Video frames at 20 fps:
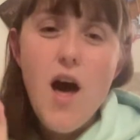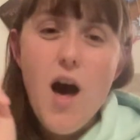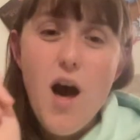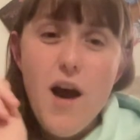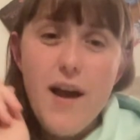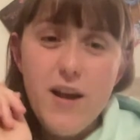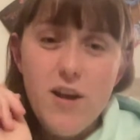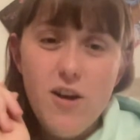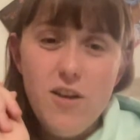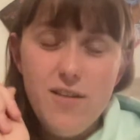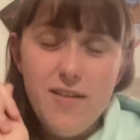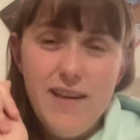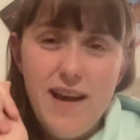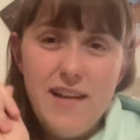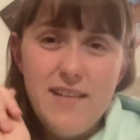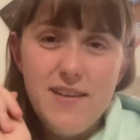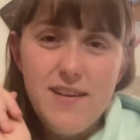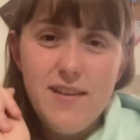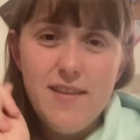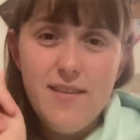I
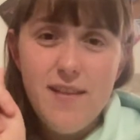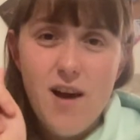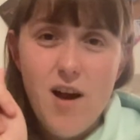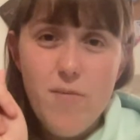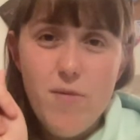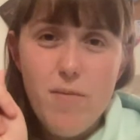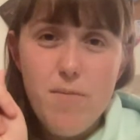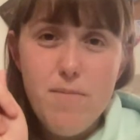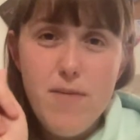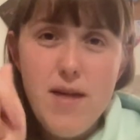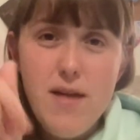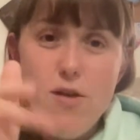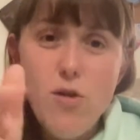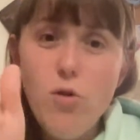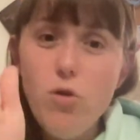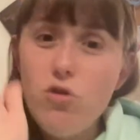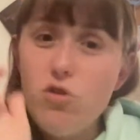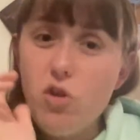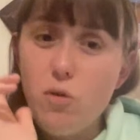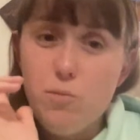contacted Simon
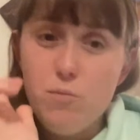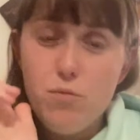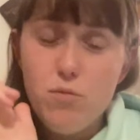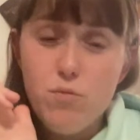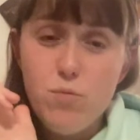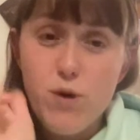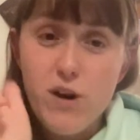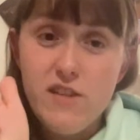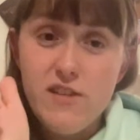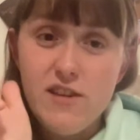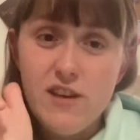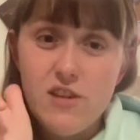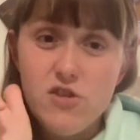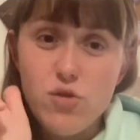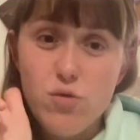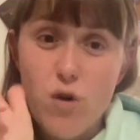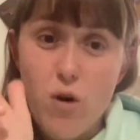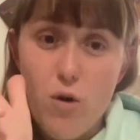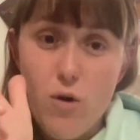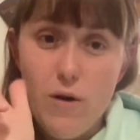Mills, the
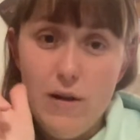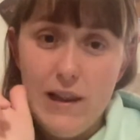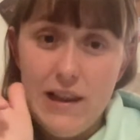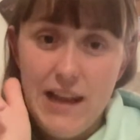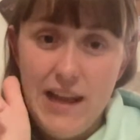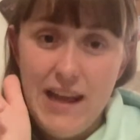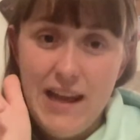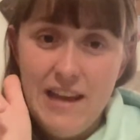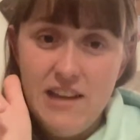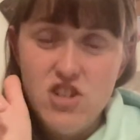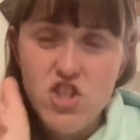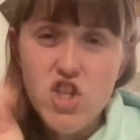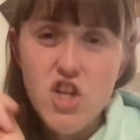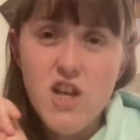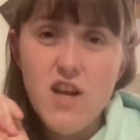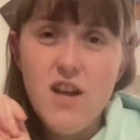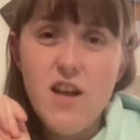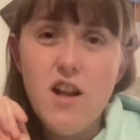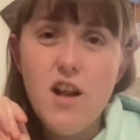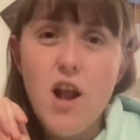British Royal
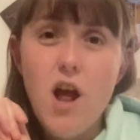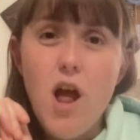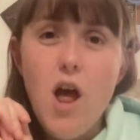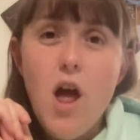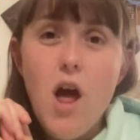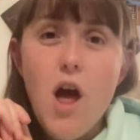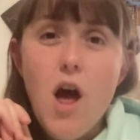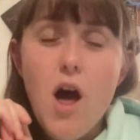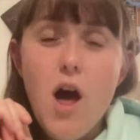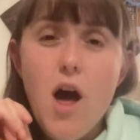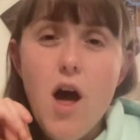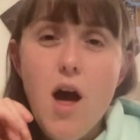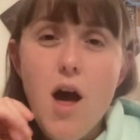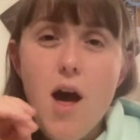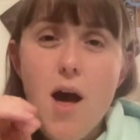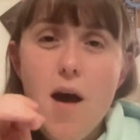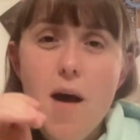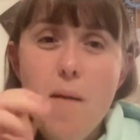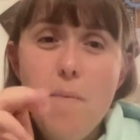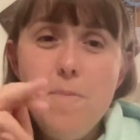Legion.
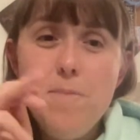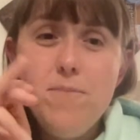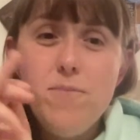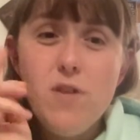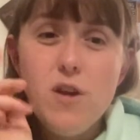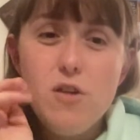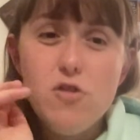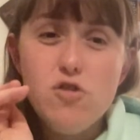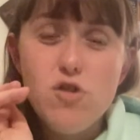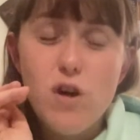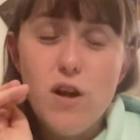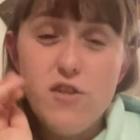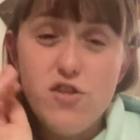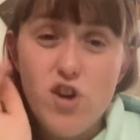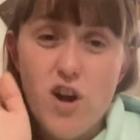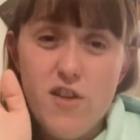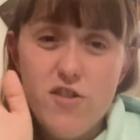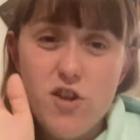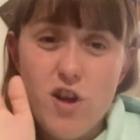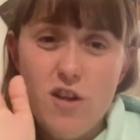Um, I
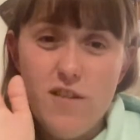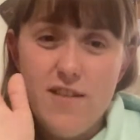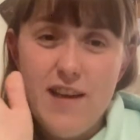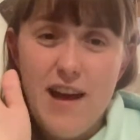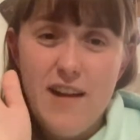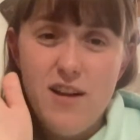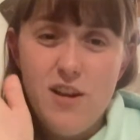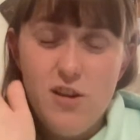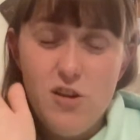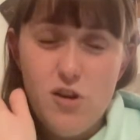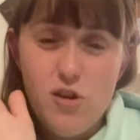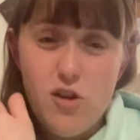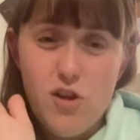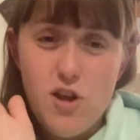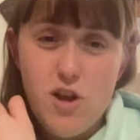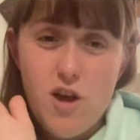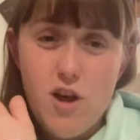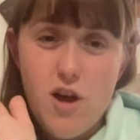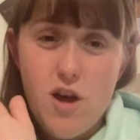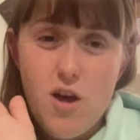tried to contact
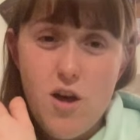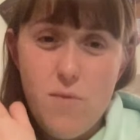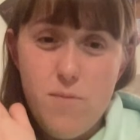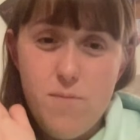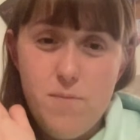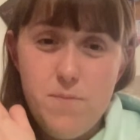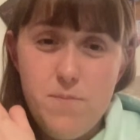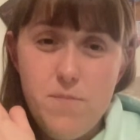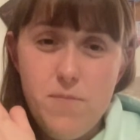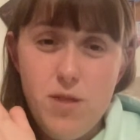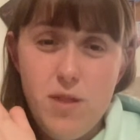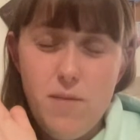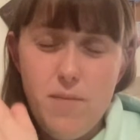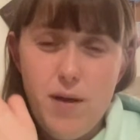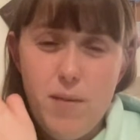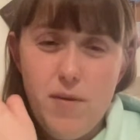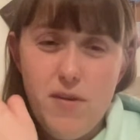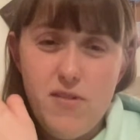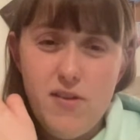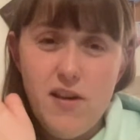the
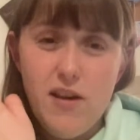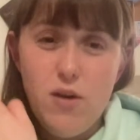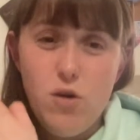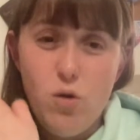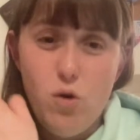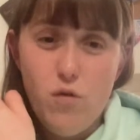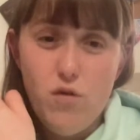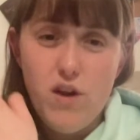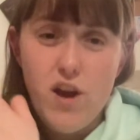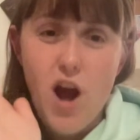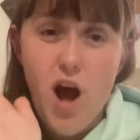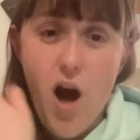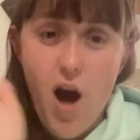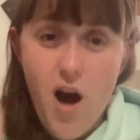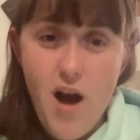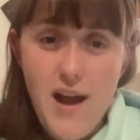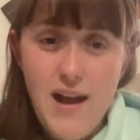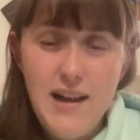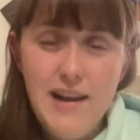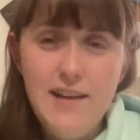BBC Northern
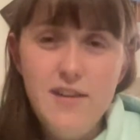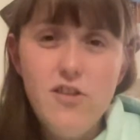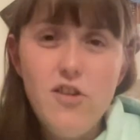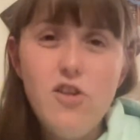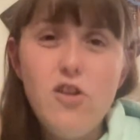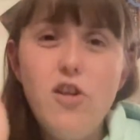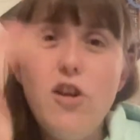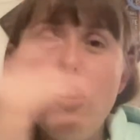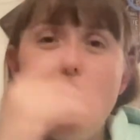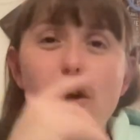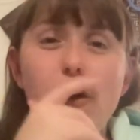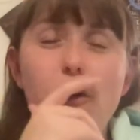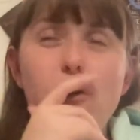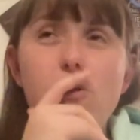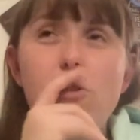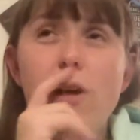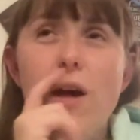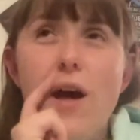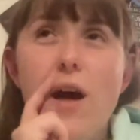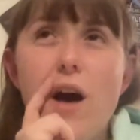Ireland
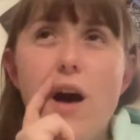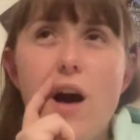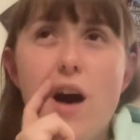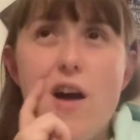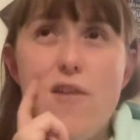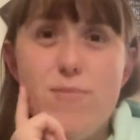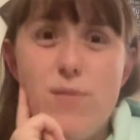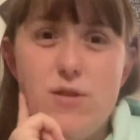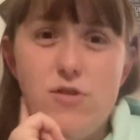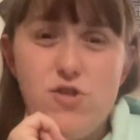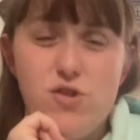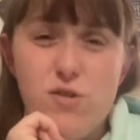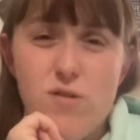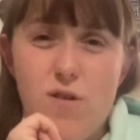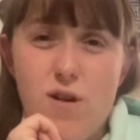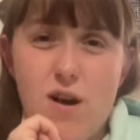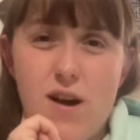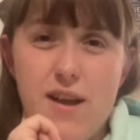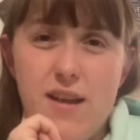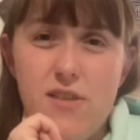News. I've been
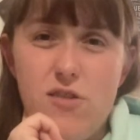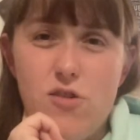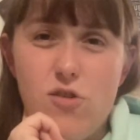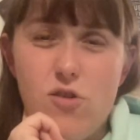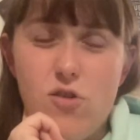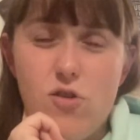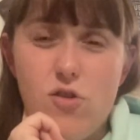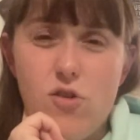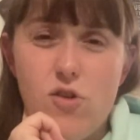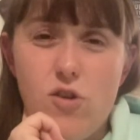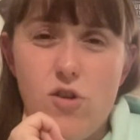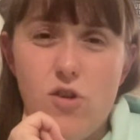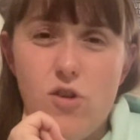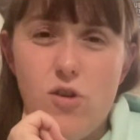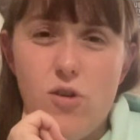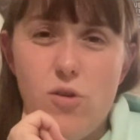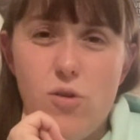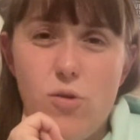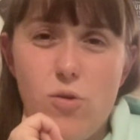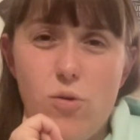trying
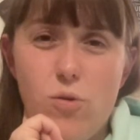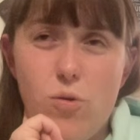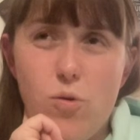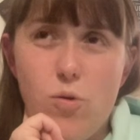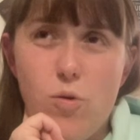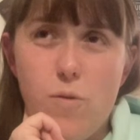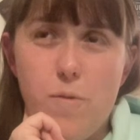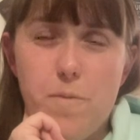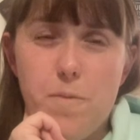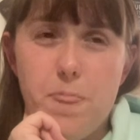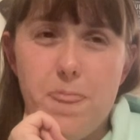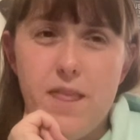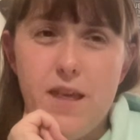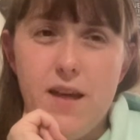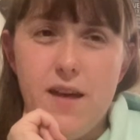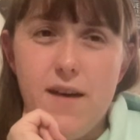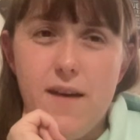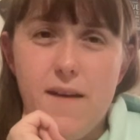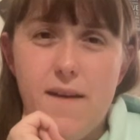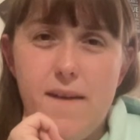to
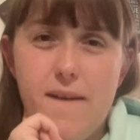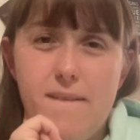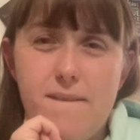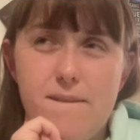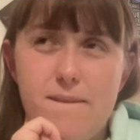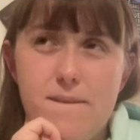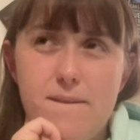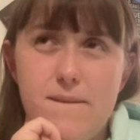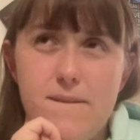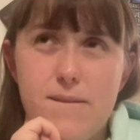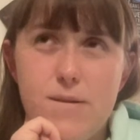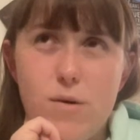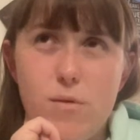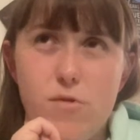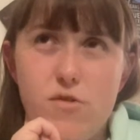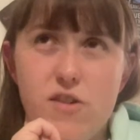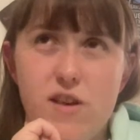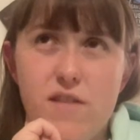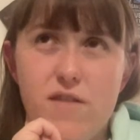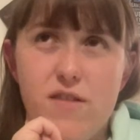um what
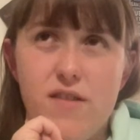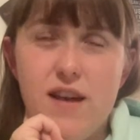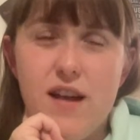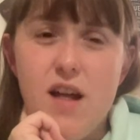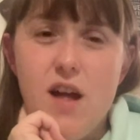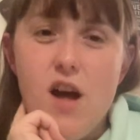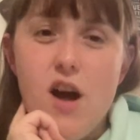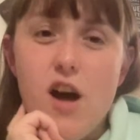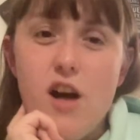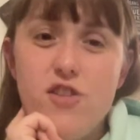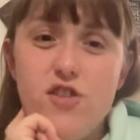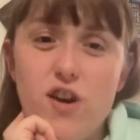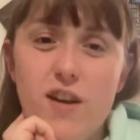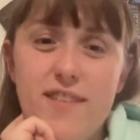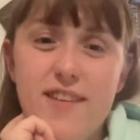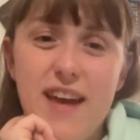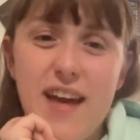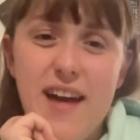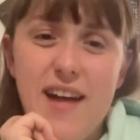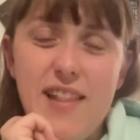was the other thing? I tried
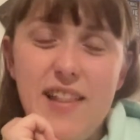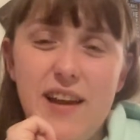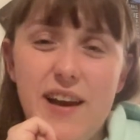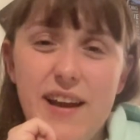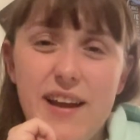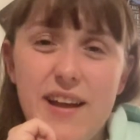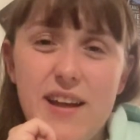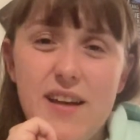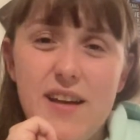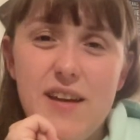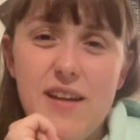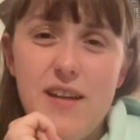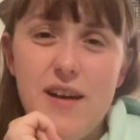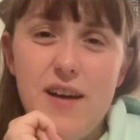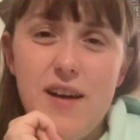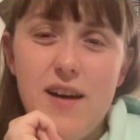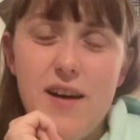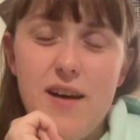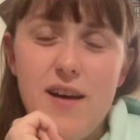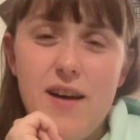to get like
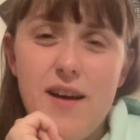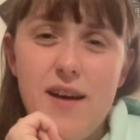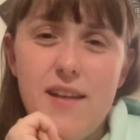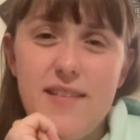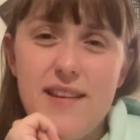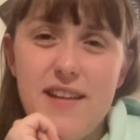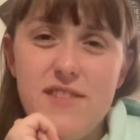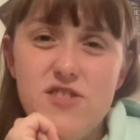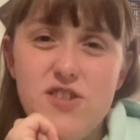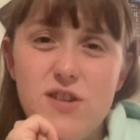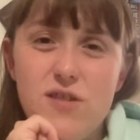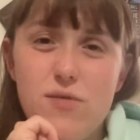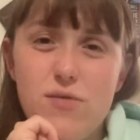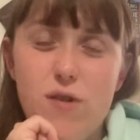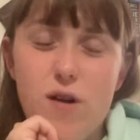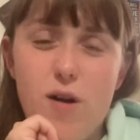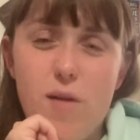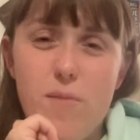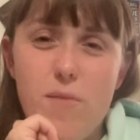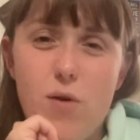uh attentions
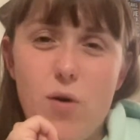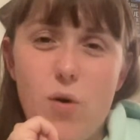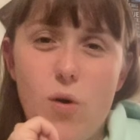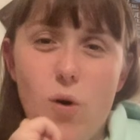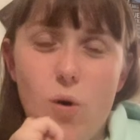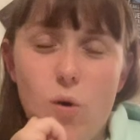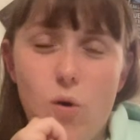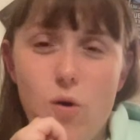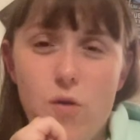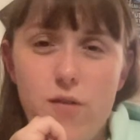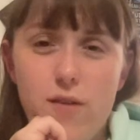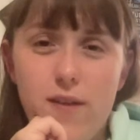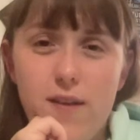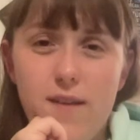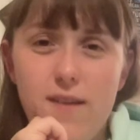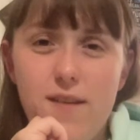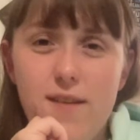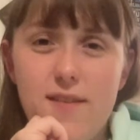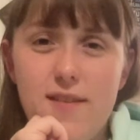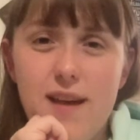from
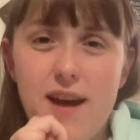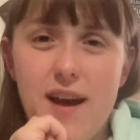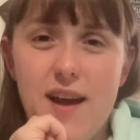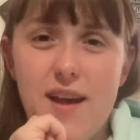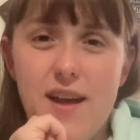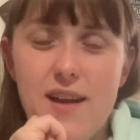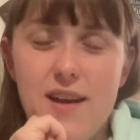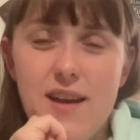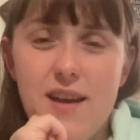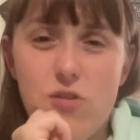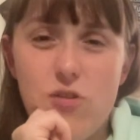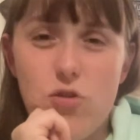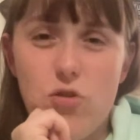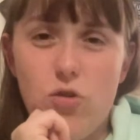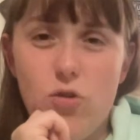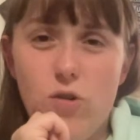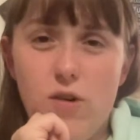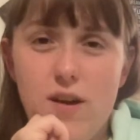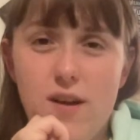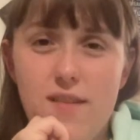authors and
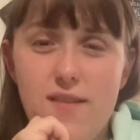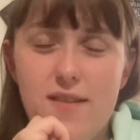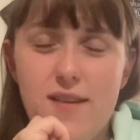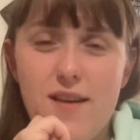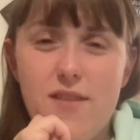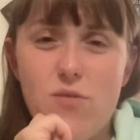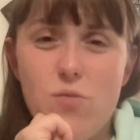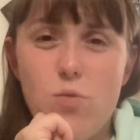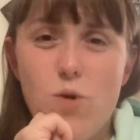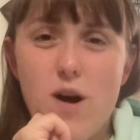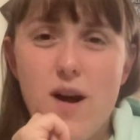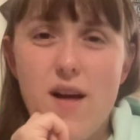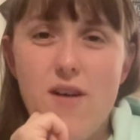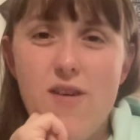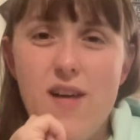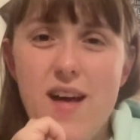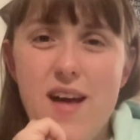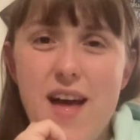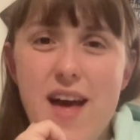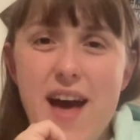historians as
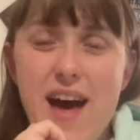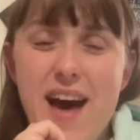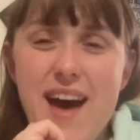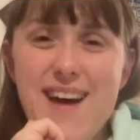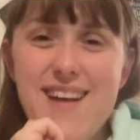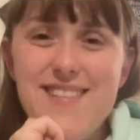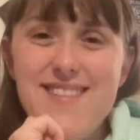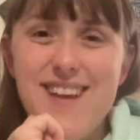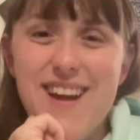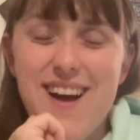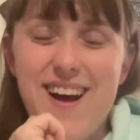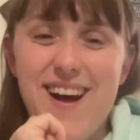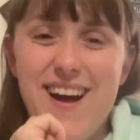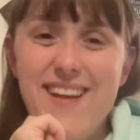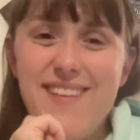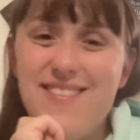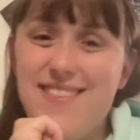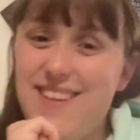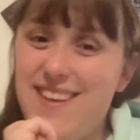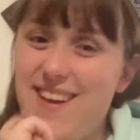well. And
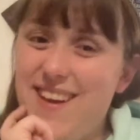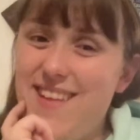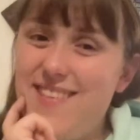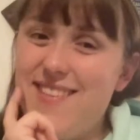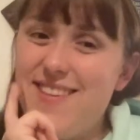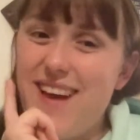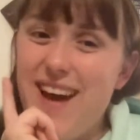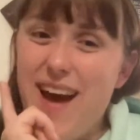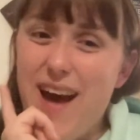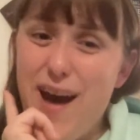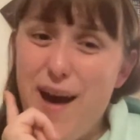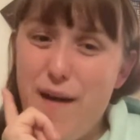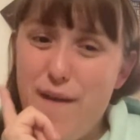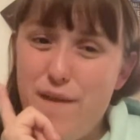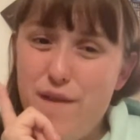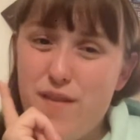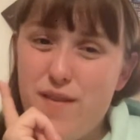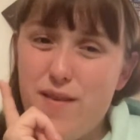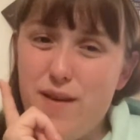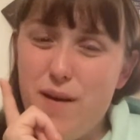I did have
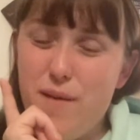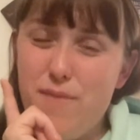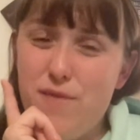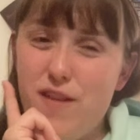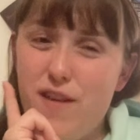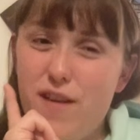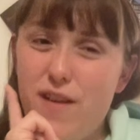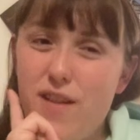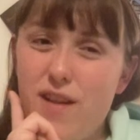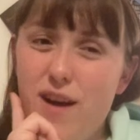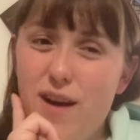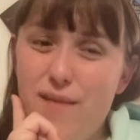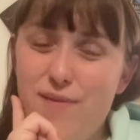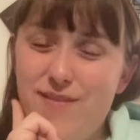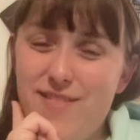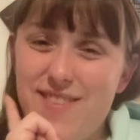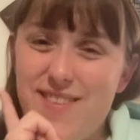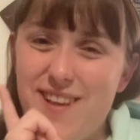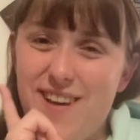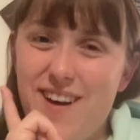some
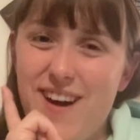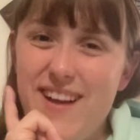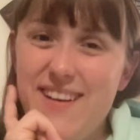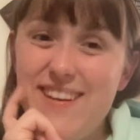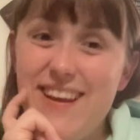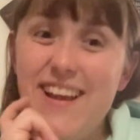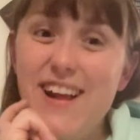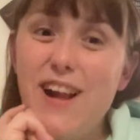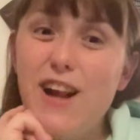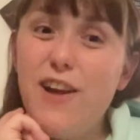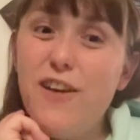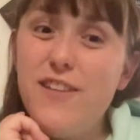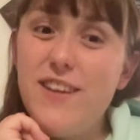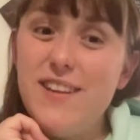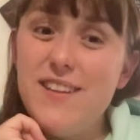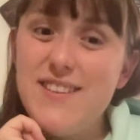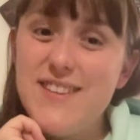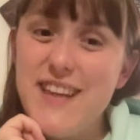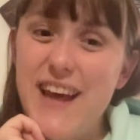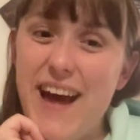um signed,
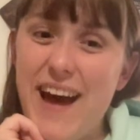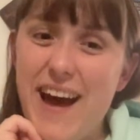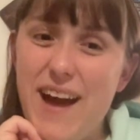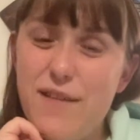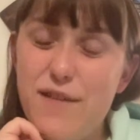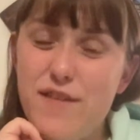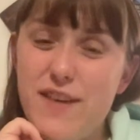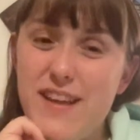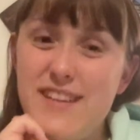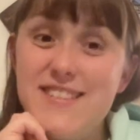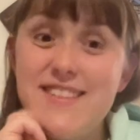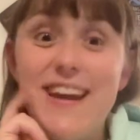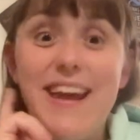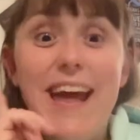including Tad Fitch.